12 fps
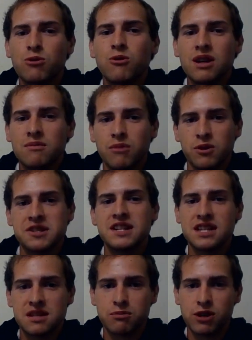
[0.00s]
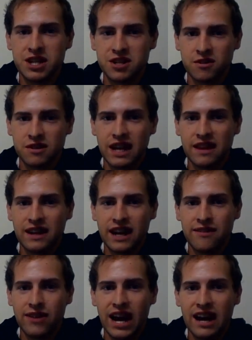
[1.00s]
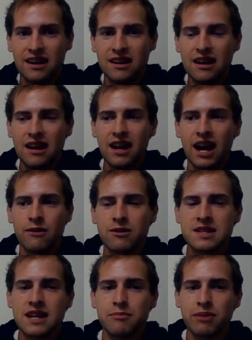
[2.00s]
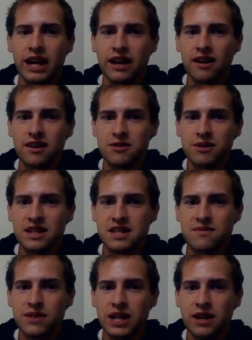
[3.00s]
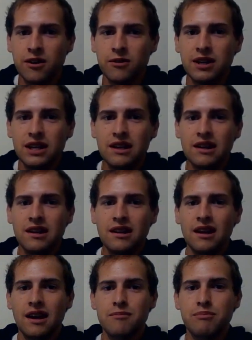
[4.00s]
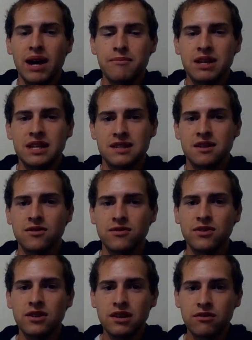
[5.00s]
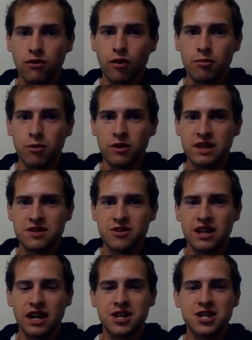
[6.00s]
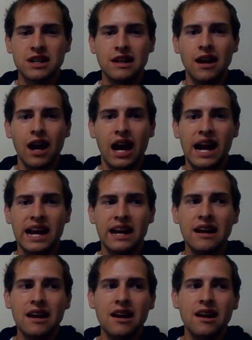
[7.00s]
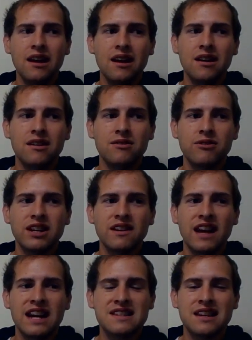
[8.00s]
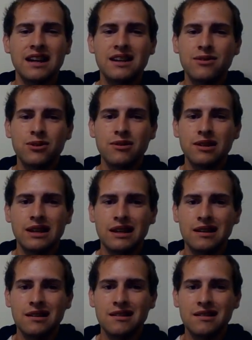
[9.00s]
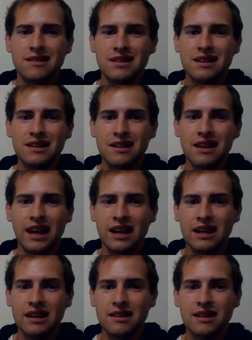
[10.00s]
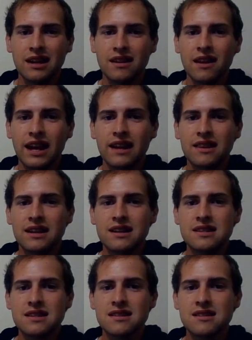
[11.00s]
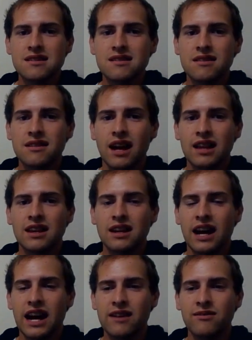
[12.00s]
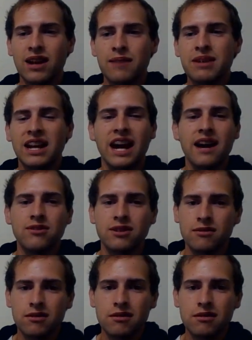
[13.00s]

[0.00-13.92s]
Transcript: one most inspirational day that I've had. I was not planning on doing this video by means of formal introduction. I realized that I never really did anything like this. Not that I mean, I haven't